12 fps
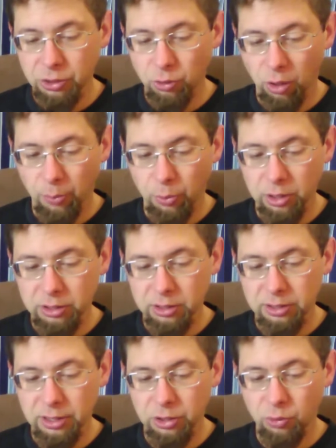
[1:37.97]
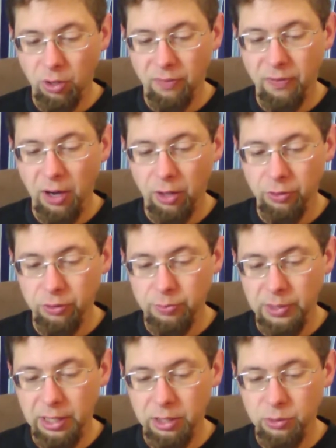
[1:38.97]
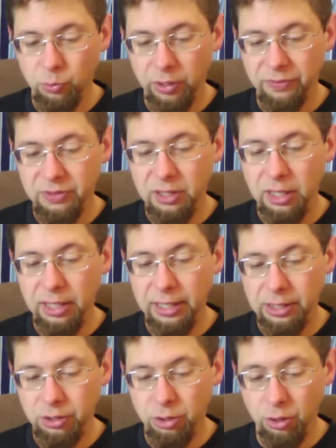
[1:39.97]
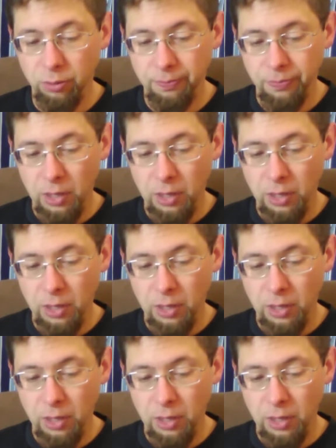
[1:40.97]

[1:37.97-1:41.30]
to our princes, and to our fathers, because we have sinned against you.